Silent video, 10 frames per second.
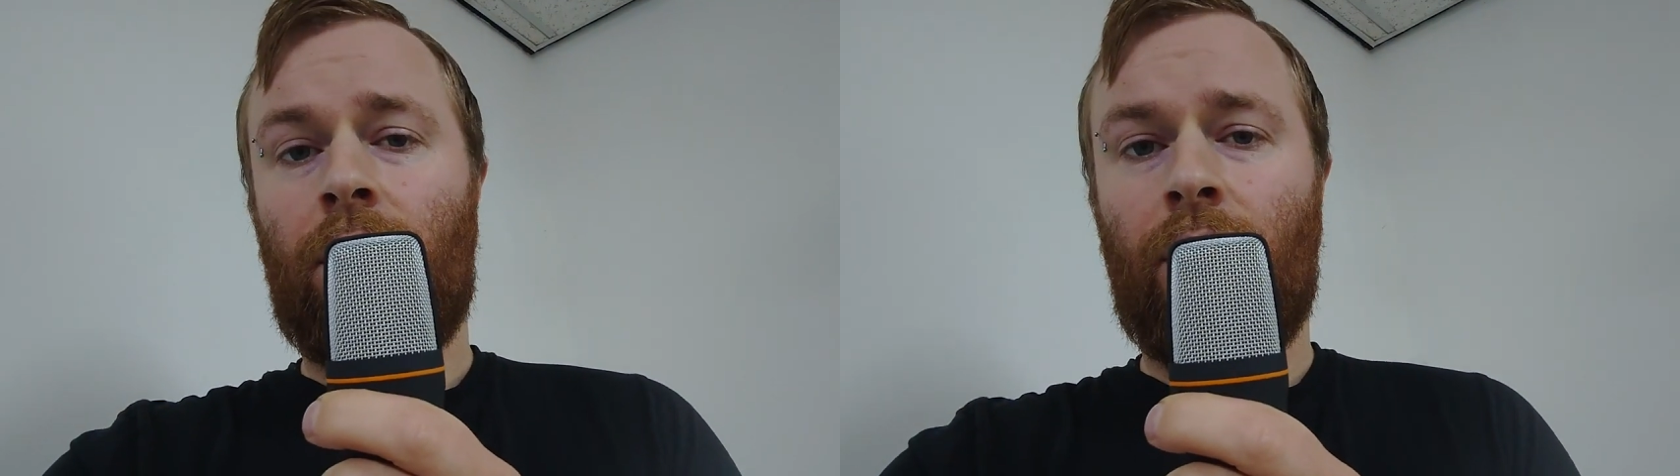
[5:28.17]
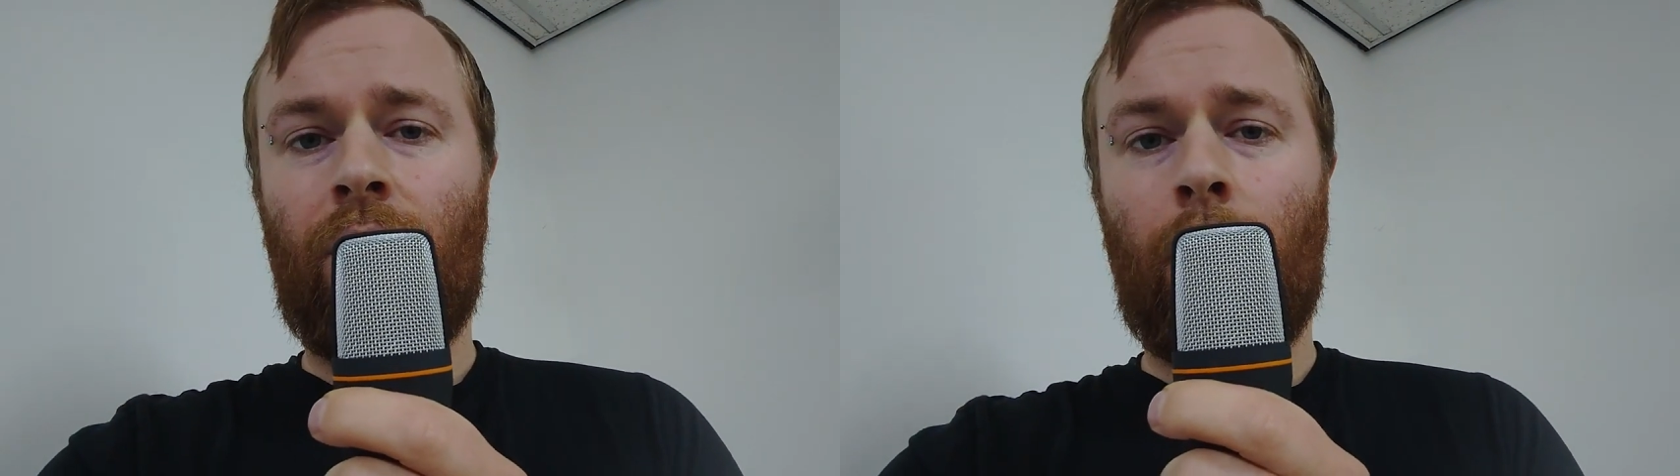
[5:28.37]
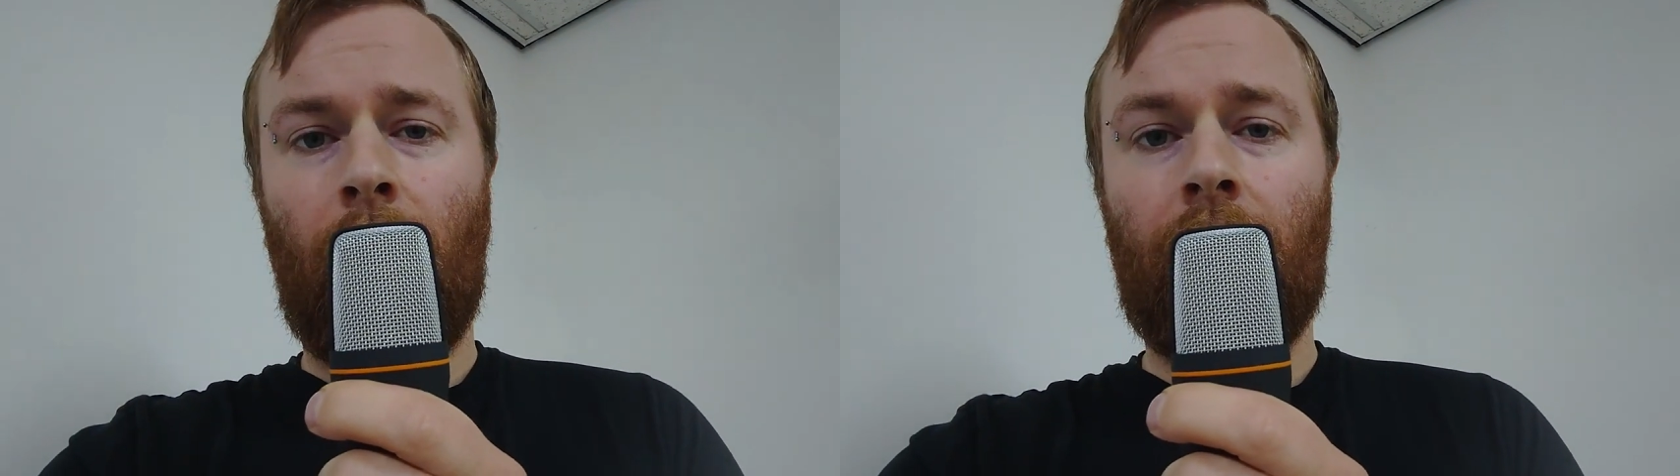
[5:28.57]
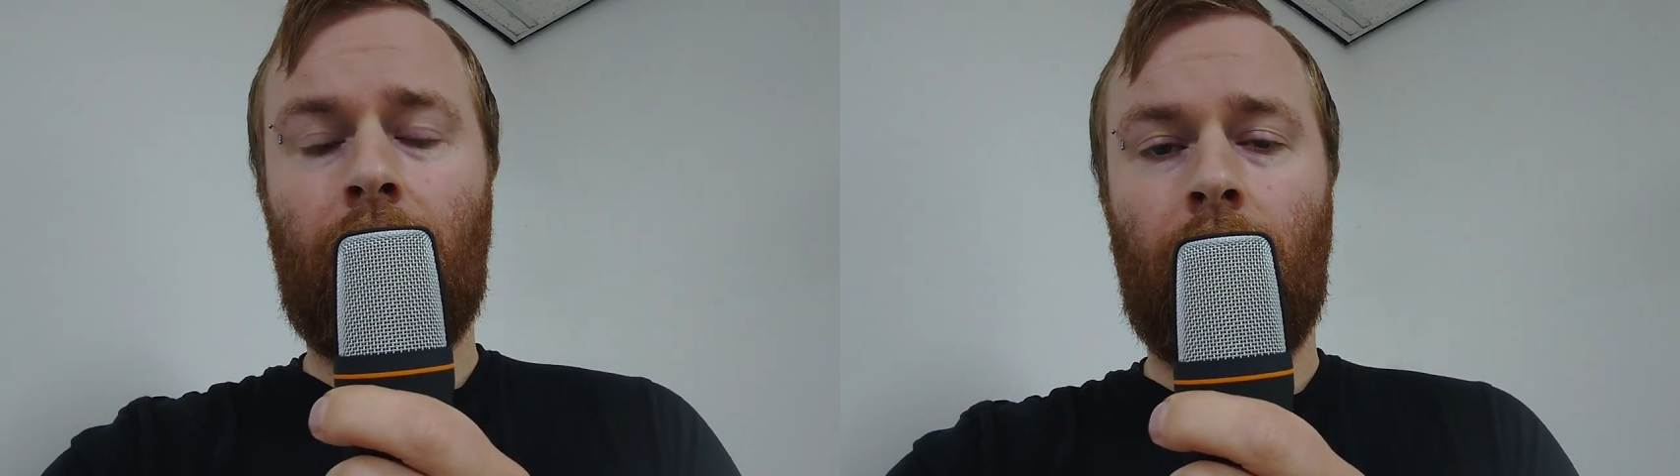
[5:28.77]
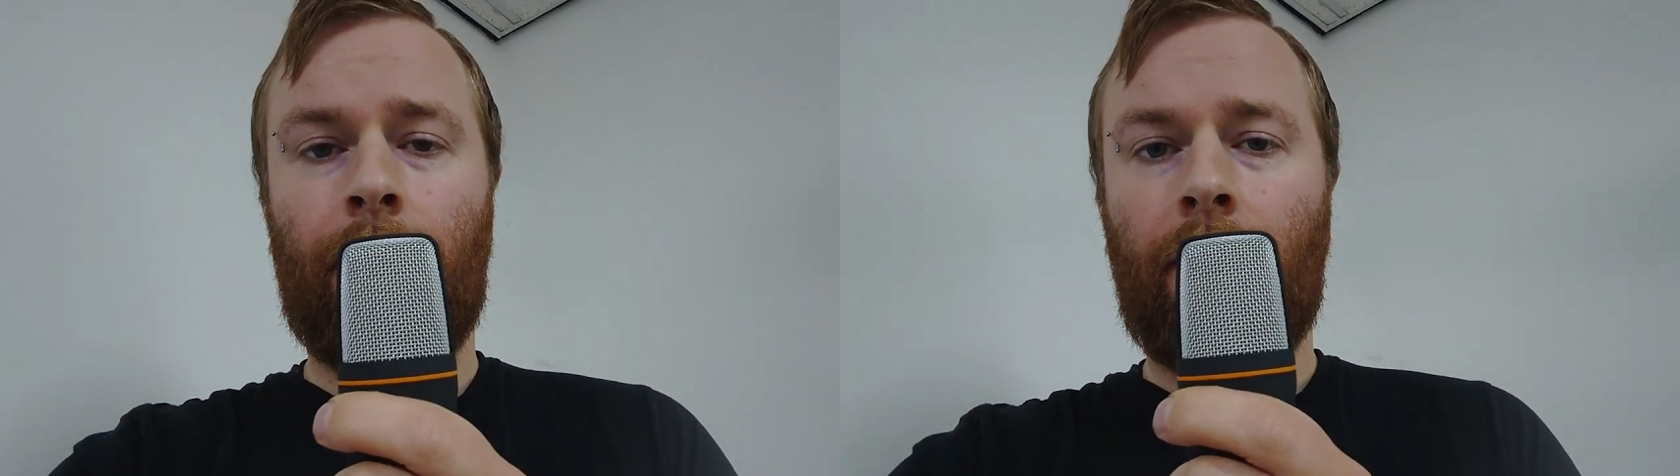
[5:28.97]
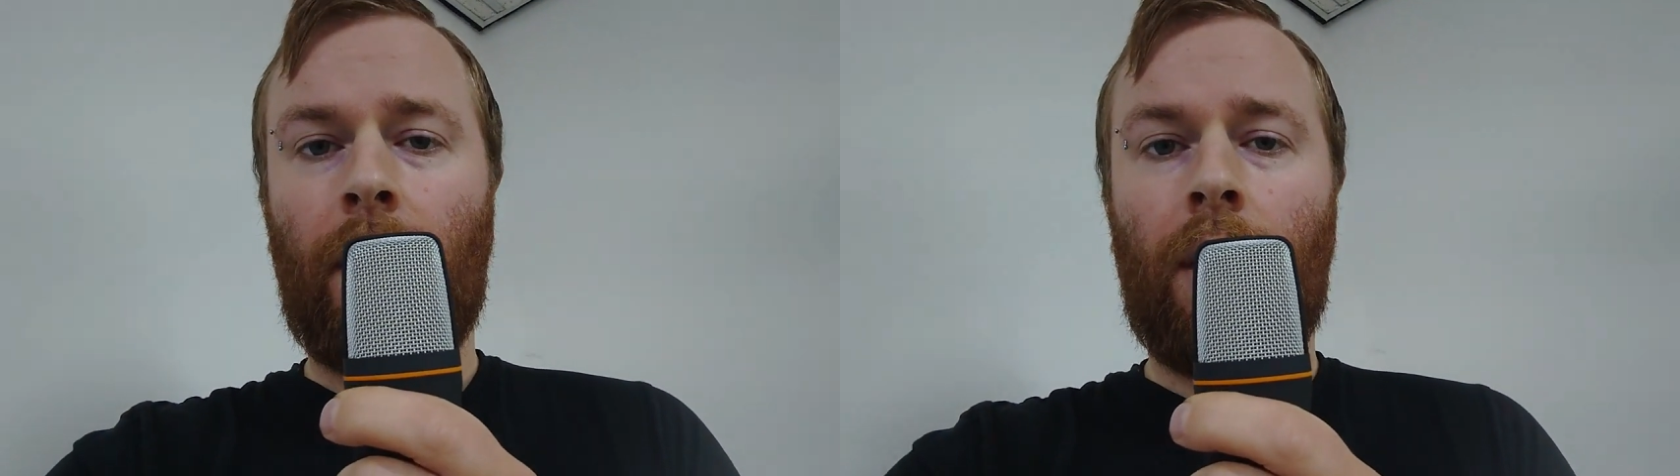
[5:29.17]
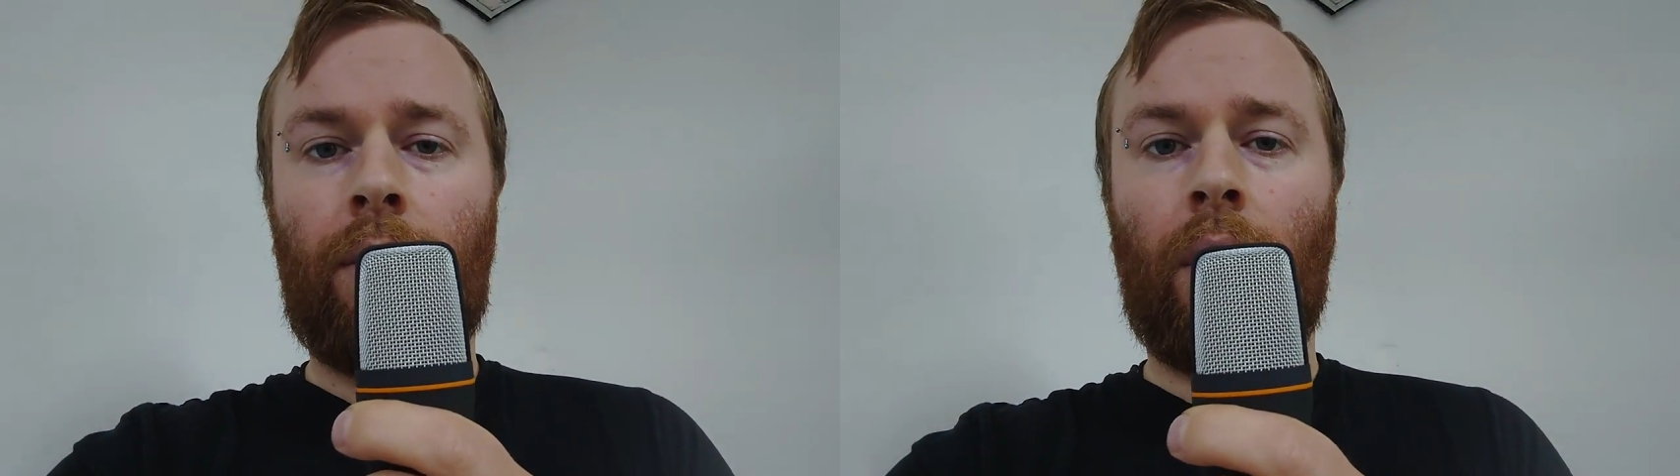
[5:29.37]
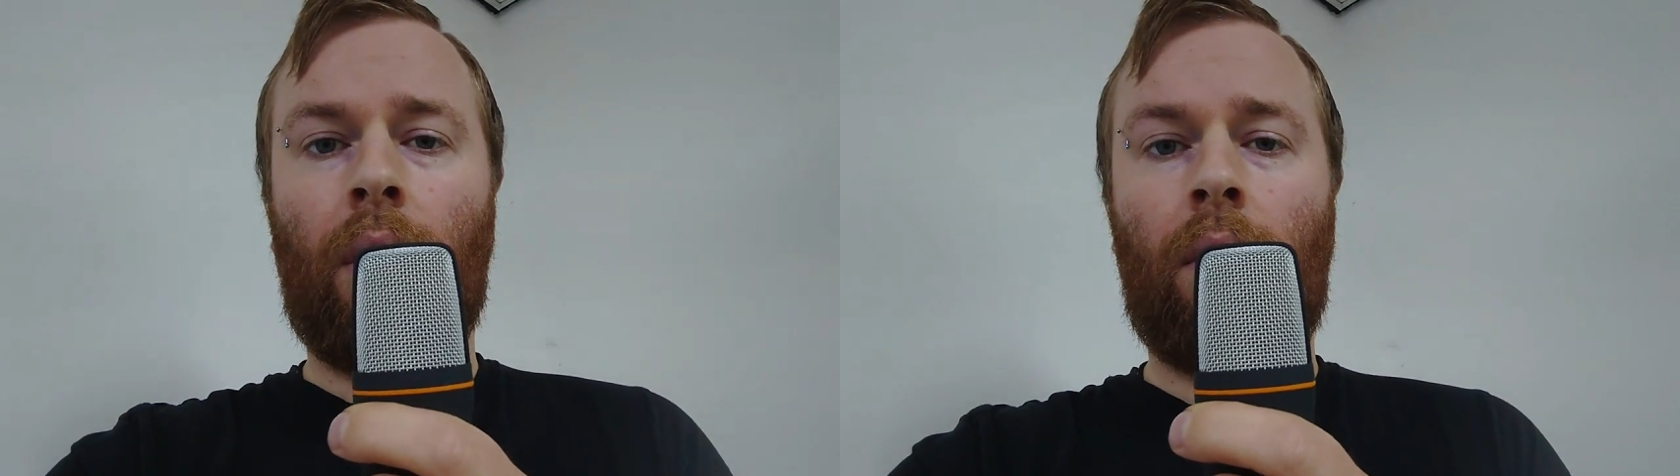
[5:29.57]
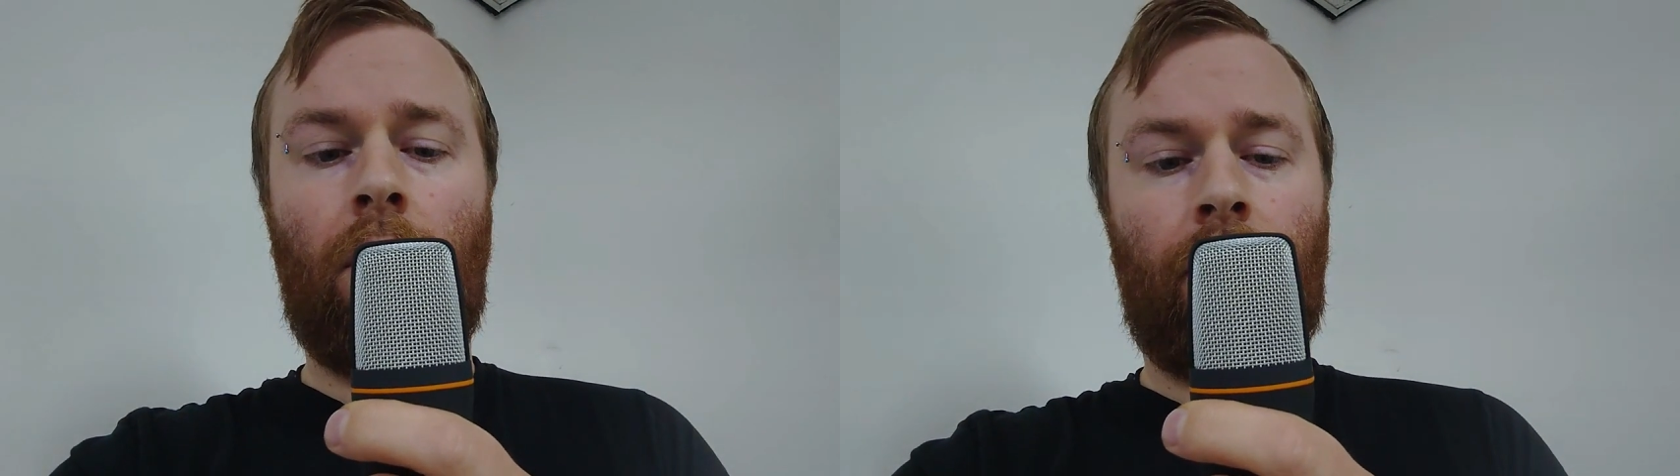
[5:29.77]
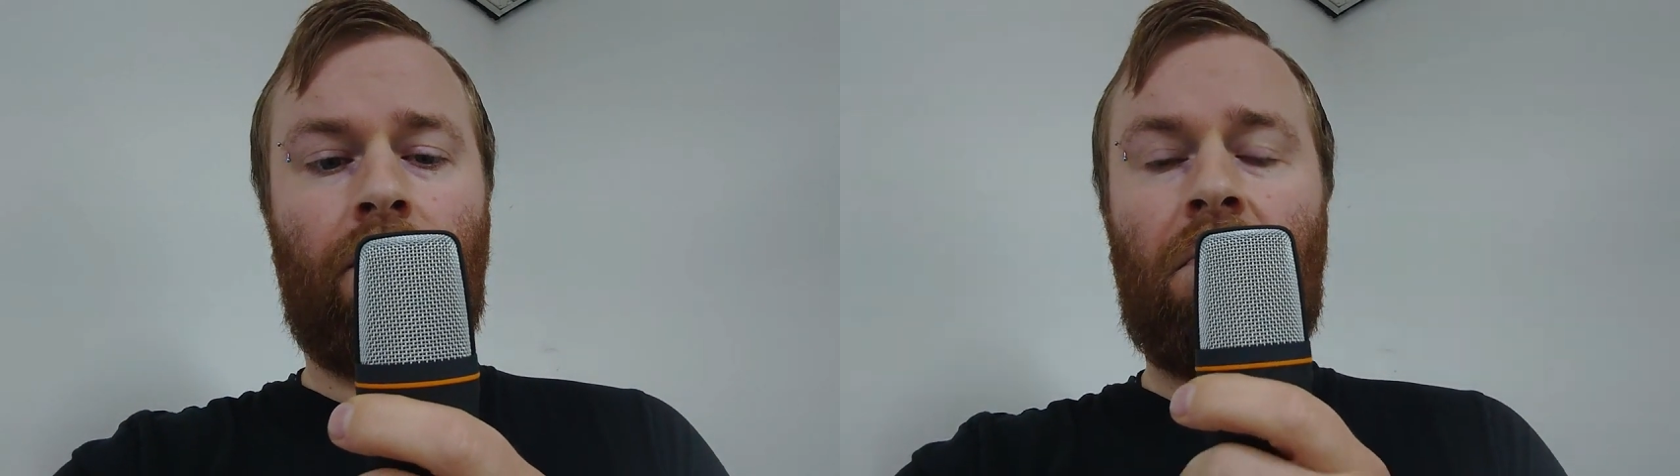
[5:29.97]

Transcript: Just replace it. So,